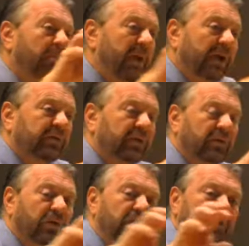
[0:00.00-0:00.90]

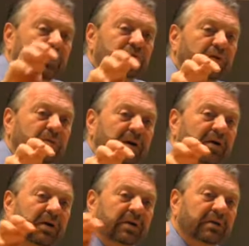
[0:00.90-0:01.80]
Mexico, Central
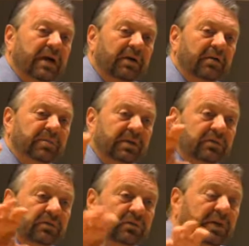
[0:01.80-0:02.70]
America, and the
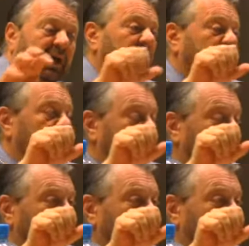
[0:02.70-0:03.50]
Caribbean today